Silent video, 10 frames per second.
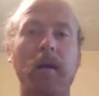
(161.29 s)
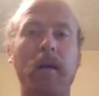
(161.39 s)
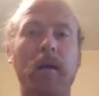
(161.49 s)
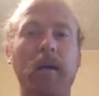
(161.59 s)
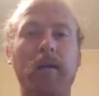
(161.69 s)

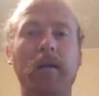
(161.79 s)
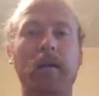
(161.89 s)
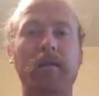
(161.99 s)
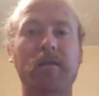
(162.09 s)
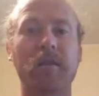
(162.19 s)
And
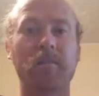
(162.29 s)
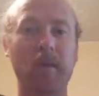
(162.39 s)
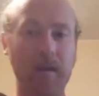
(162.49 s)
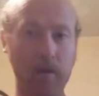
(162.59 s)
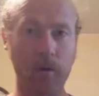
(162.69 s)
as they
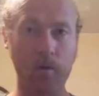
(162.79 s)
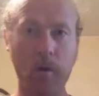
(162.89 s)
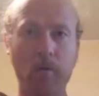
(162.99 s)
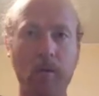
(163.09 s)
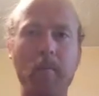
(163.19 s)
begin to
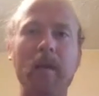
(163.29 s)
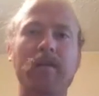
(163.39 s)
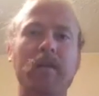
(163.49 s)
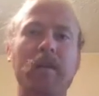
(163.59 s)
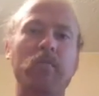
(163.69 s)
grow, they may
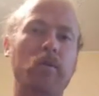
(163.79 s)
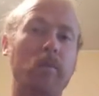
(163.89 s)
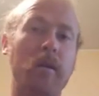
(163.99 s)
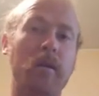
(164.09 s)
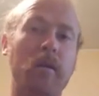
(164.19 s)
seem to
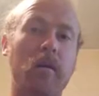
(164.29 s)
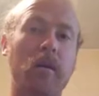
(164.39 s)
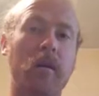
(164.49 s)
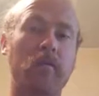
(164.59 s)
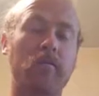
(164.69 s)
be
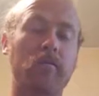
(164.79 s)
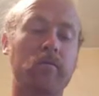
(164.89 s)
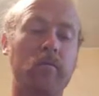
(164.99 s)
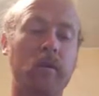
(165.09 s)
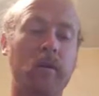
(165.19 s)
of,
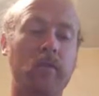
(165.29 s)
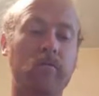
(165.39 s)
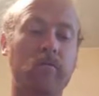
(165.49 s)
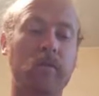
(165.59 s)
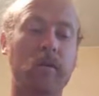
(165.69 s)
of,
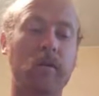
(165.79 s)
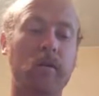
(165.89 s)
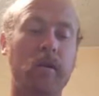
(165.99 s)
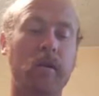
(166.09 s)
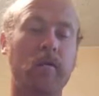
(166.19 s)

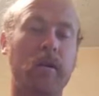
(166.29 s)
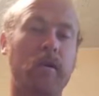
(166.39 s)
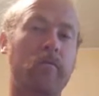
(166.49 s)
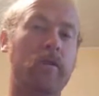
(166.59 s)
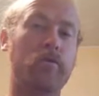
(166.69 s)
of an
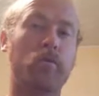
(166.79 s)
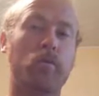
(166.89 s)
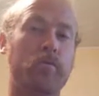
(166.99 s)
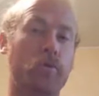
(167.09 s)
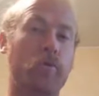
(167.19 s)

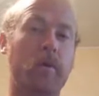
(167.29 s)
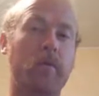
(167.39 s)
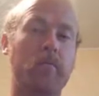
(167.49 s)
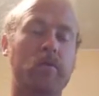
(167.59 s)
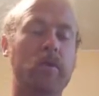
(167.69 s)
individual tree
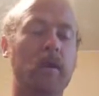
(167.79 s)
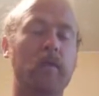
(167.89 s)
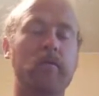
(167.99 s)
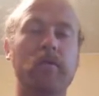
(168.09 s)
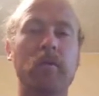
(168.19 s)

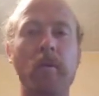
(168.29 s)
themselves.